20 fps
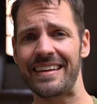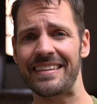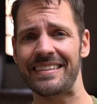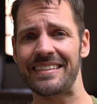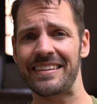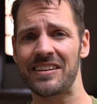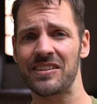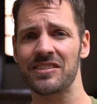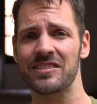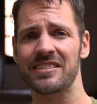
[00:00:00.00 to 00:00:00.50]

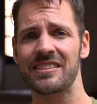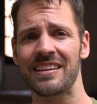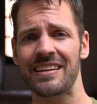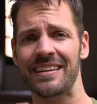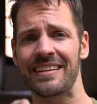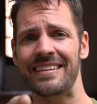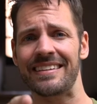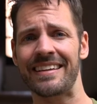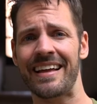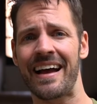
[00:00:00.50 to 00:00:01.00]
there's
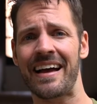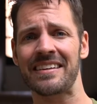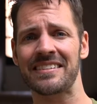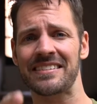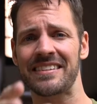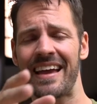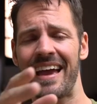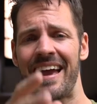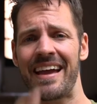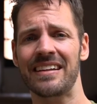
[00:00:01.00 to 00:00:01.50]
the
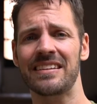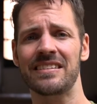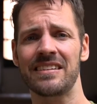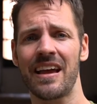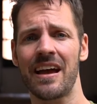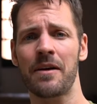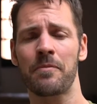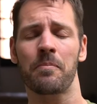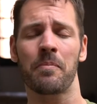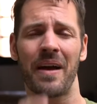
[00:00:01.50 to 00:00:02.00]
last
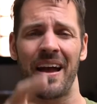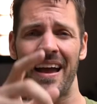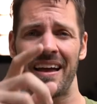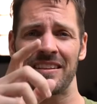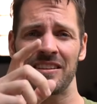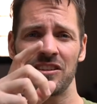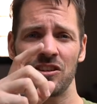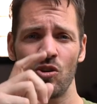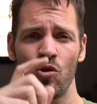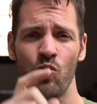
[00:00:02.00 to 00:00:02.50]
ATM,
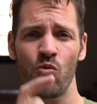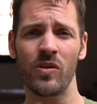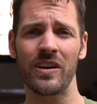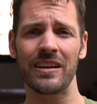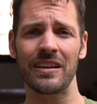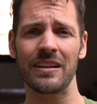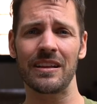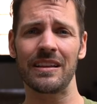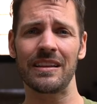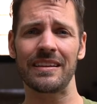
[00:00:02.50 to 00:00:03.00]
and you
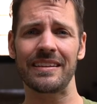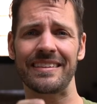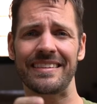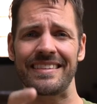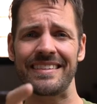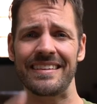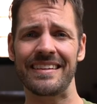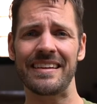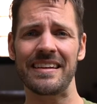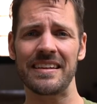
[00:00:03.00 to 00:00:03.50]
will
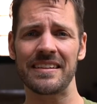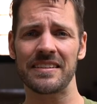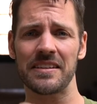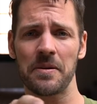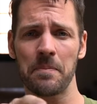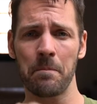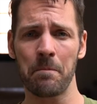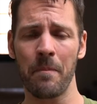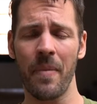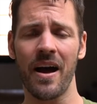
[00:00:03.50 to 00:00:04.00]

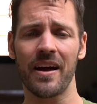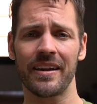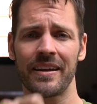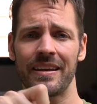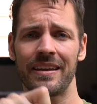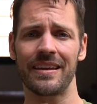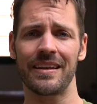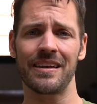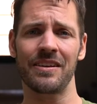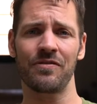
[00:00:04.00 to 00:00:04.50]
need
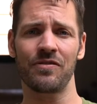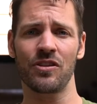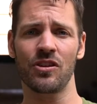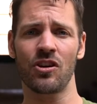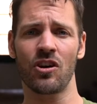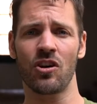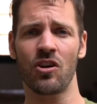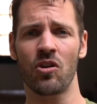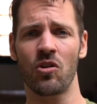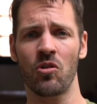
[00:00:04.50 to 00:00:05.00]
money if you
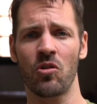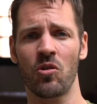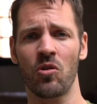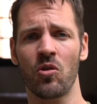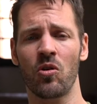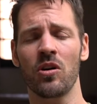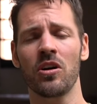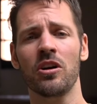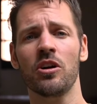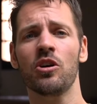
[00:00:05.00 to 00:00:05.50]

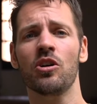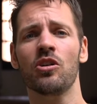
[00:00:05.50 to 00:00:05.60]
go